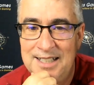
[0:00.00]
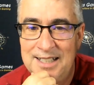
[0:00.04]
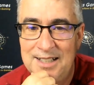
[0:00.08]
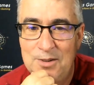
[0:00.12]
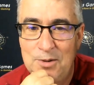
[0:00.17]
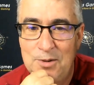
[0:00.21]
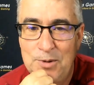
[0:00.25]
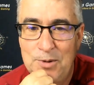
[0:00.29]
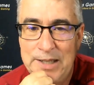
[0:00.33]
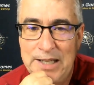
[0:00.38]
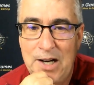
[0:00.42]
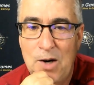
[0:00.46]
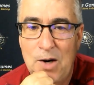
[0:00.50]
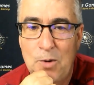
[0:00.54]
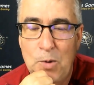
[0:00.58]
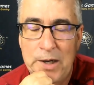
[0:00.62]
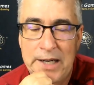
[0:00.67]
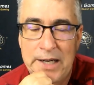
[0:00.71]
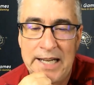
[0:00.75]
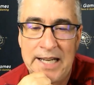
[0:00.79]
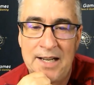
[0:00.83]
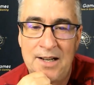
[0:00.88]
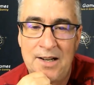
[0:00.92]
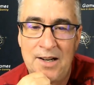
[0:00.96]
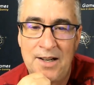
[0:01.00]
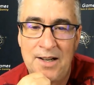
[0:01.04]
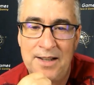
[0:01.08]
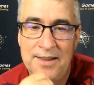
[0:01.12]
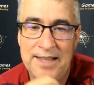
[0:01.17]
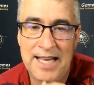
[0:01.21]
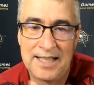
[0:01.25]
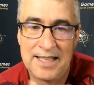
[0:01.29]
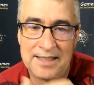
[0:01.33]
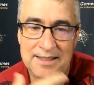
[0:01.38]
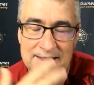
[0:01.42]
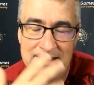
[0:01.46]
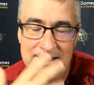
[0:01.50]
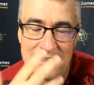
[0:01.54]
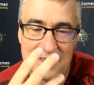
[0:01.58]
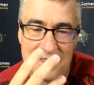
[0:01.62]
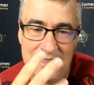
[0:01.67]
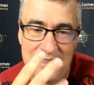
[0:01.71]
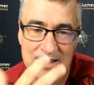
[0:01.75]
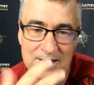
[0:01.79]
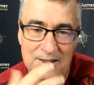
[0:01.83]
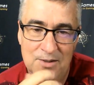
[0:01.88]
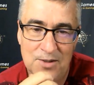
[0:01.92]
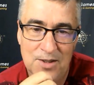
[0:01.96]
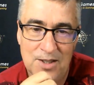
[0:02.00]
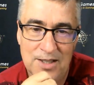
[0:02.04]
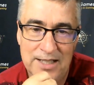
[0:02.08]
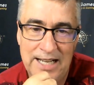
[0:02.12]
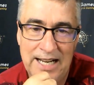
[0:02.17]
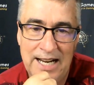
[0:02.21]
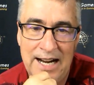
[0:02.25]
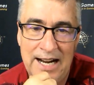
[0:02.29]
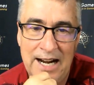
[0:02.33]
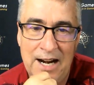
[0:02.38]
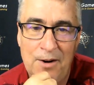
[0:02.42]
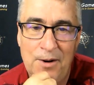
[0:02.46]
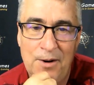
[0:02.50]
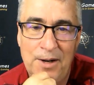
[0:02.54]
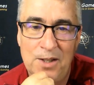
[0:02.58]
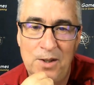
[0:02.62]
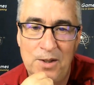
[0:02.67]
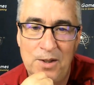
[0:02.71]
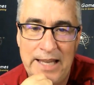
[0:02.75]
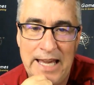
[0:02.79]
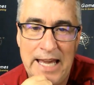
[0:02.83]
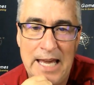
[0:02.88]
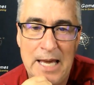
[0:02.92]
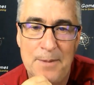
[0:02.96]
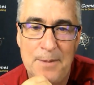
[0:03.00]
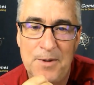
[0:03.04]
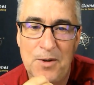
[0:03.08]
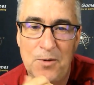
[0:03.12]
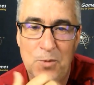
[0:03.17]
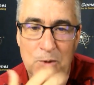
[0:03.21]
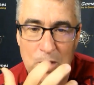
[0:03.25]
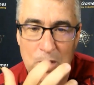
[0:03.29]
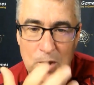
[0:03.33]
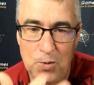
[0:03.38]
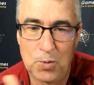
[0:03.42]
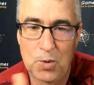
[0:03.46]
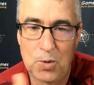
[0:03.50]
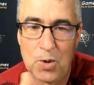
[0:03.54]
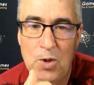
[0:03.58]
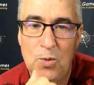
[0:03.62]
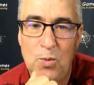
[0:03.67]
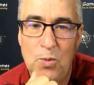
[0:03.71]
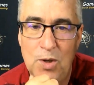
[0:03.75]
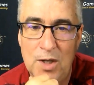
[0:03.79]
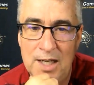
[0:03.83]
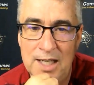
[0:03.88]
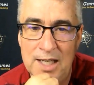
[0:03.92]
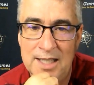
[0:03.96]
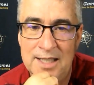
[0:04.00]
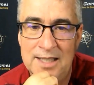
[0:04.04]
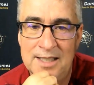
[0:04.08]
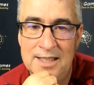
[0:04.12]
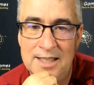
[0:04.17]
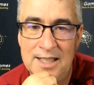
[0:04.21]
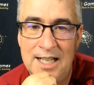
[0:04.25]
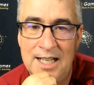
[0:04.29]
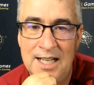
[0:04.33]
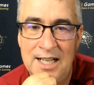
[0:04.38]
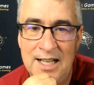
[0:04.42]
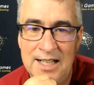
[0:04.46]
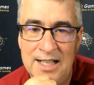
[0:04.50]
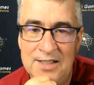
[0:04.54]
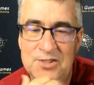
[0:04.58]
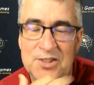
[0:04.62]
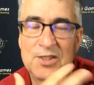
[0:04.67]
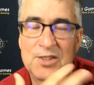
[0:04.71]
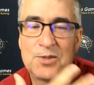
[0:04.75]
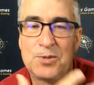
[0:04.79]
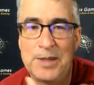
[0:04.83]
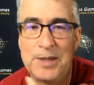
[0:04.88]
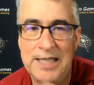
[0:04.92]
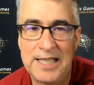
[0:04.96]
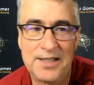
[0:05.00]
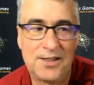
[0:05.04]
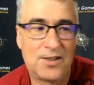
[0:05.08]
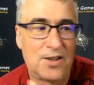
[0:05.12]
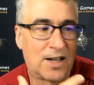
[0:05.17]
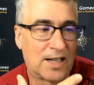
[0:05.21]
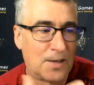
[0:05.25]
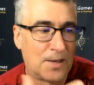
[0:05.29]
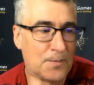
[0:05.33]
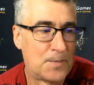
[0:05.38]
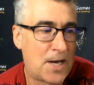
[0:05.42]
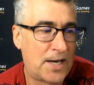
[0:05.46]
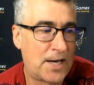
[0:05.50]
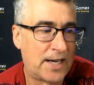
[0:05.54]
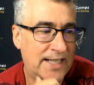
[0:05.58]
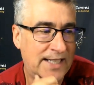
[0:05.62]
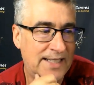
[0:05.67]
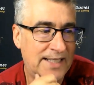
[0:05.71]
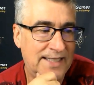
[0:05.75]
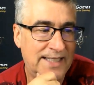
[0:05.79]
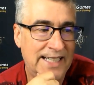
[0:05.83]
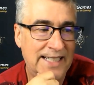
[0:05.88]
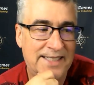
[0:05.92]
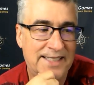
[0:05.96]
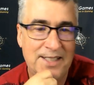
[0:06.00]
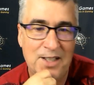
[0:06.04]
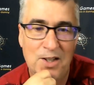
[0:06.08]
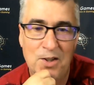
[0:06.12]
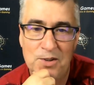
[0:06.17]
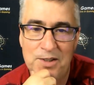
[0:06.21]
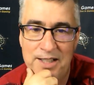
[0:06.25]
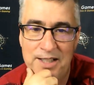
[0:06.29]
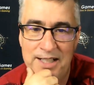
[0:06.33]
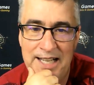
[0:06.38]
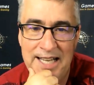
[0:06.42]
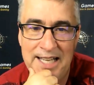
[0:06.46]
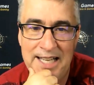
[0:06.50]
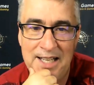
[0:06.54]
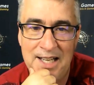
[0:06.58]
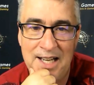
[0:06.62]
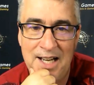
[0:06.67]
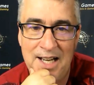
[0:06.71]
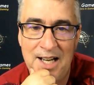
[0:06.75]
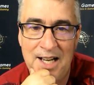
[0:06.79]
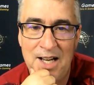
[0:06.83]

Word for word: we are working on that uh, aerial game of World War One. Uh, just we didn't talk about it in detail today.